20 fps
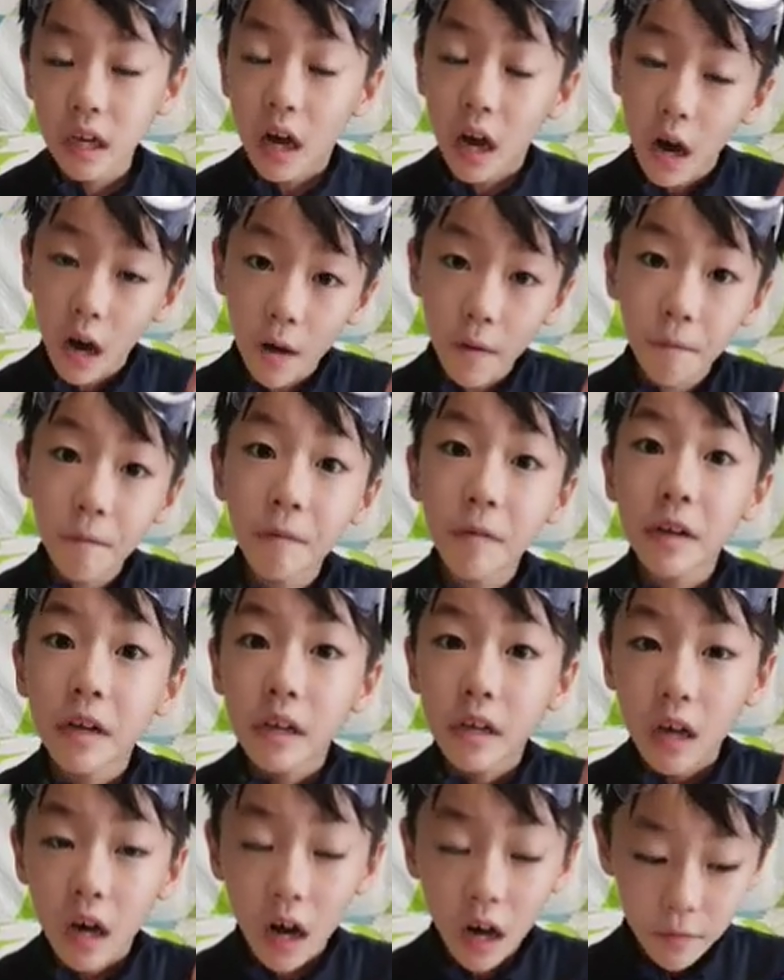
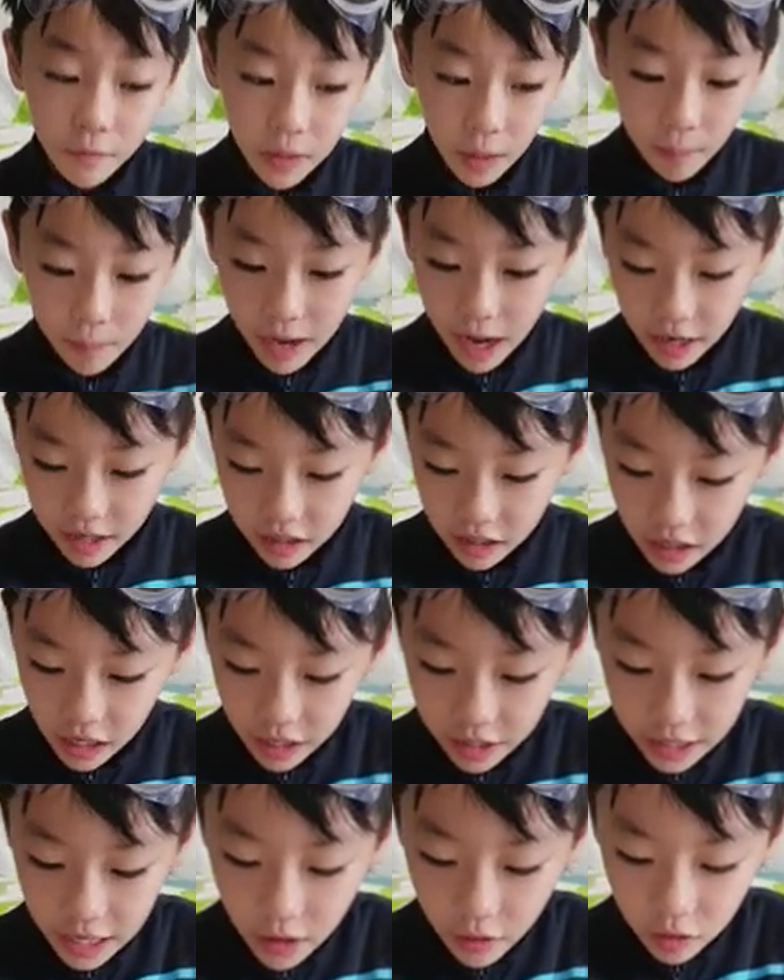of the planet.
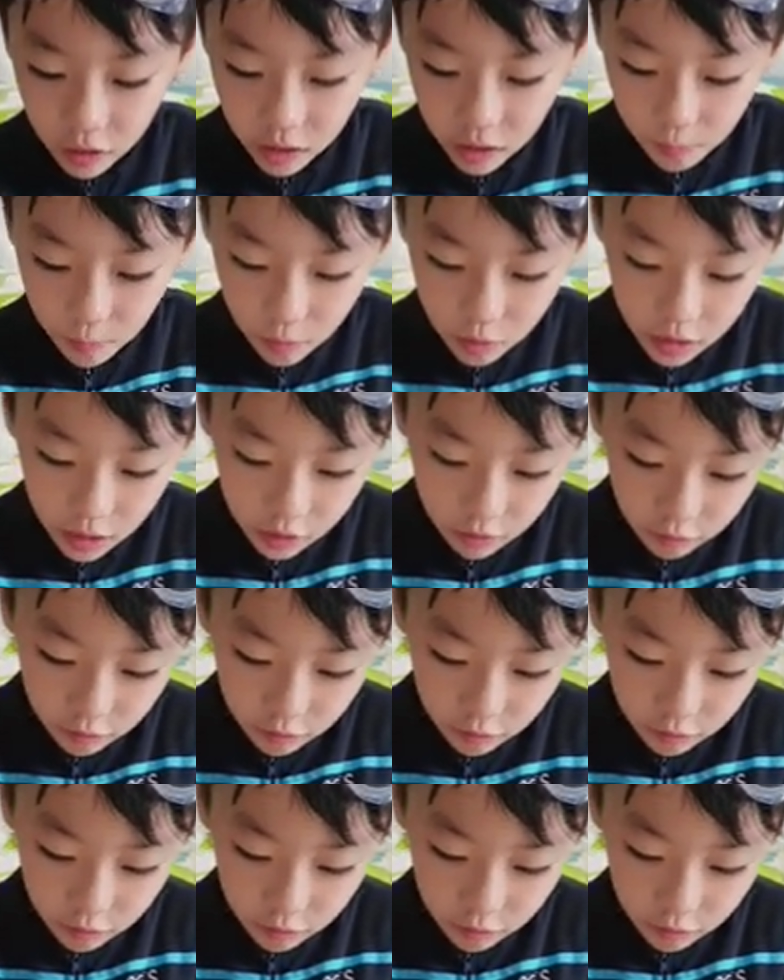And now I'm going to put it